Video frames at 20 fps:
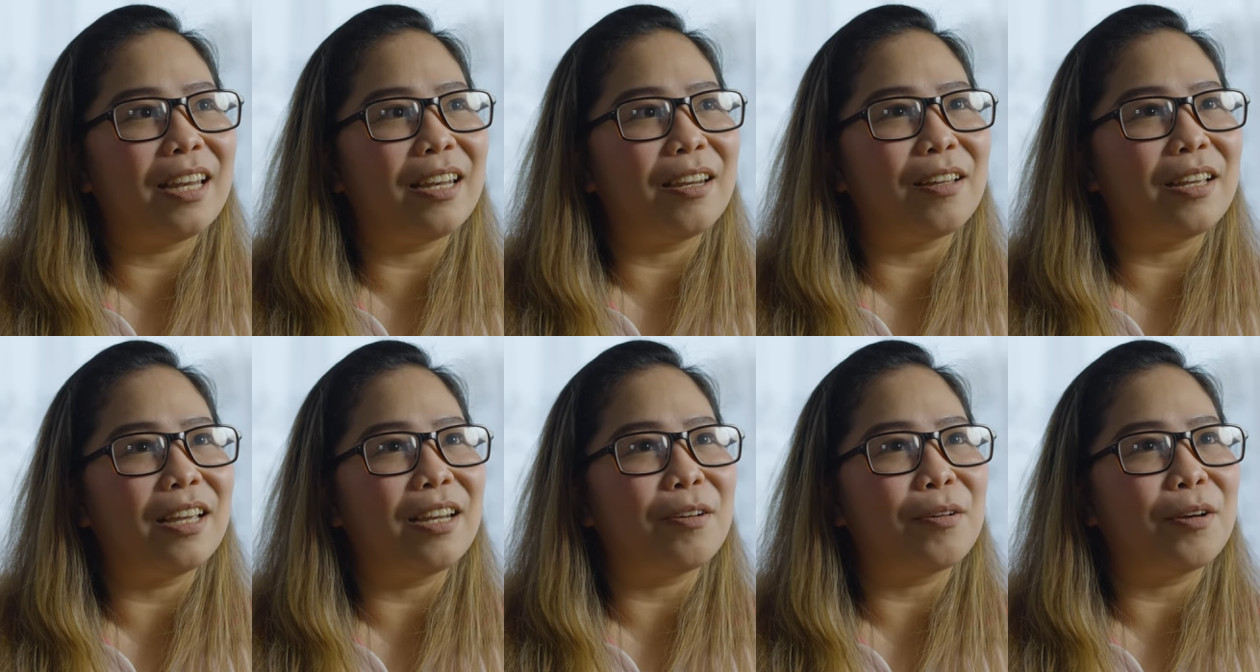in
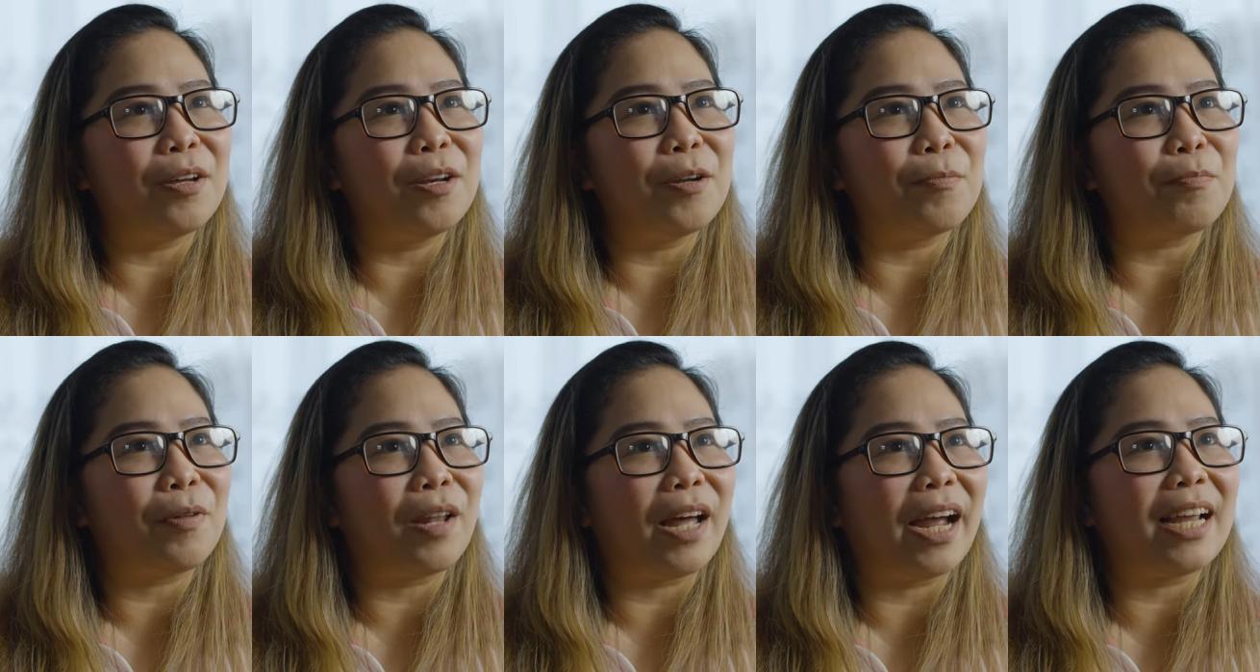
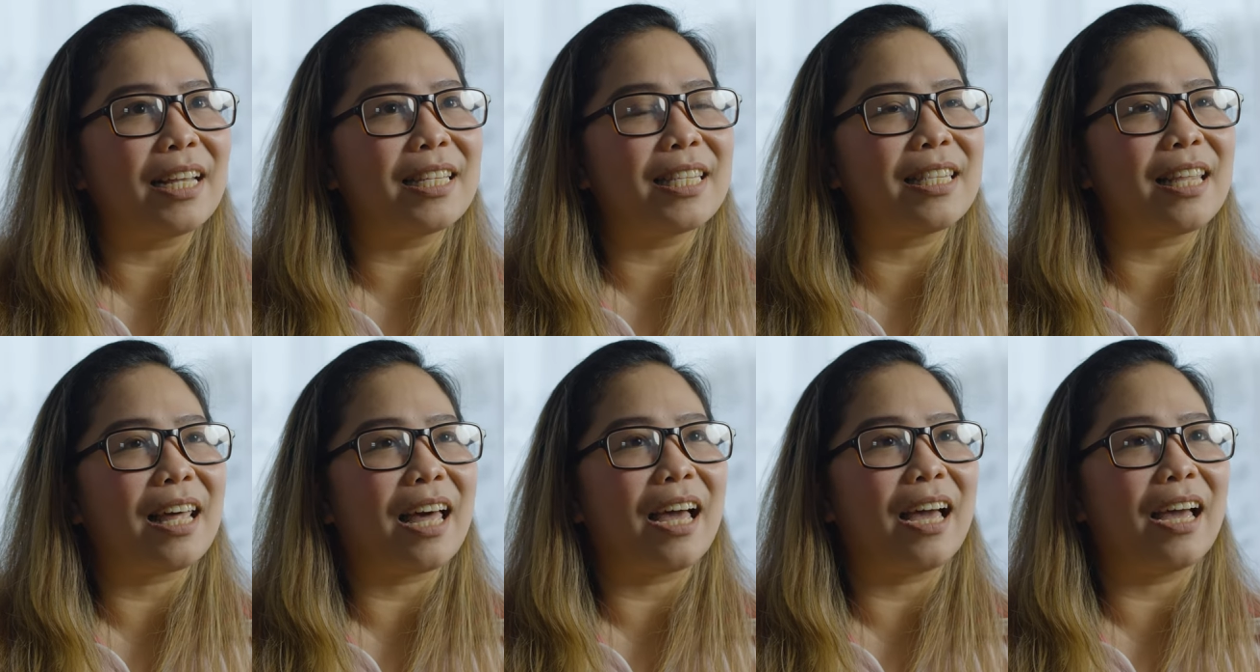a
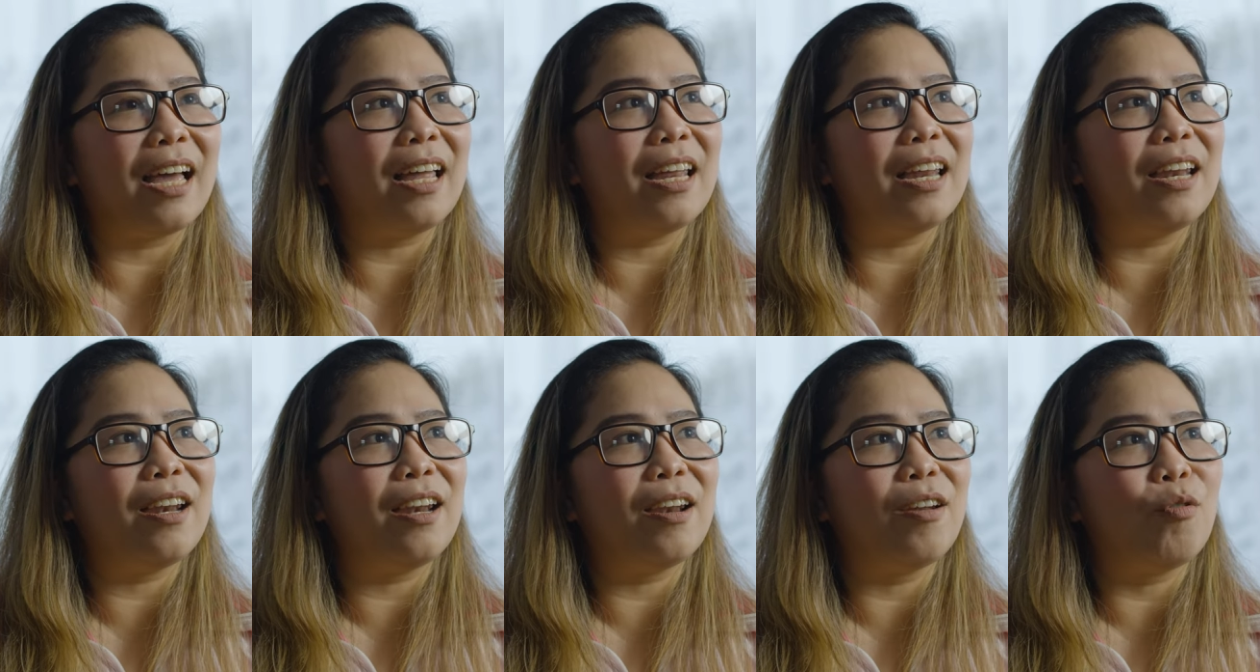place
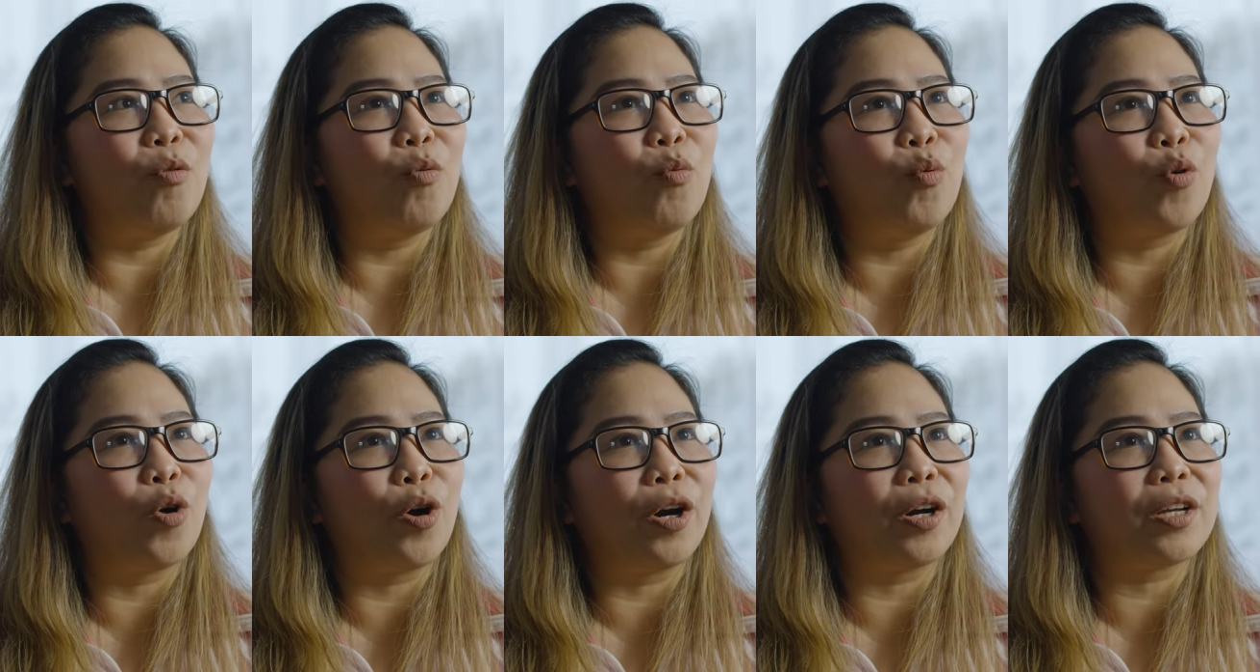that
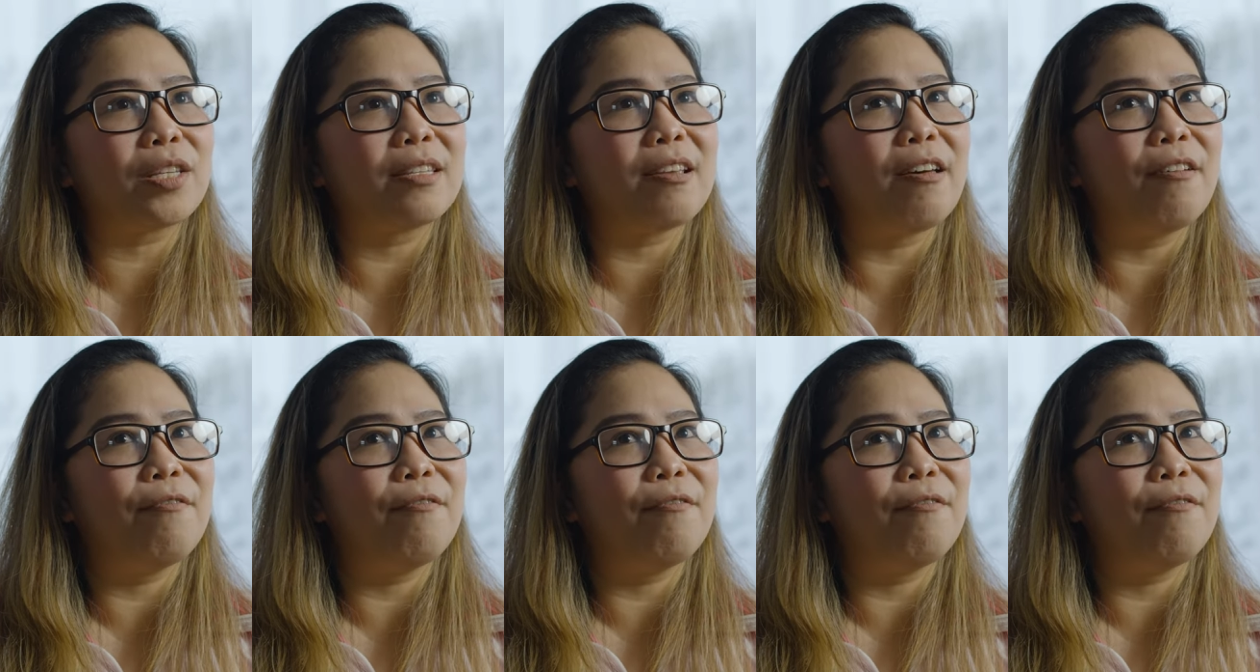works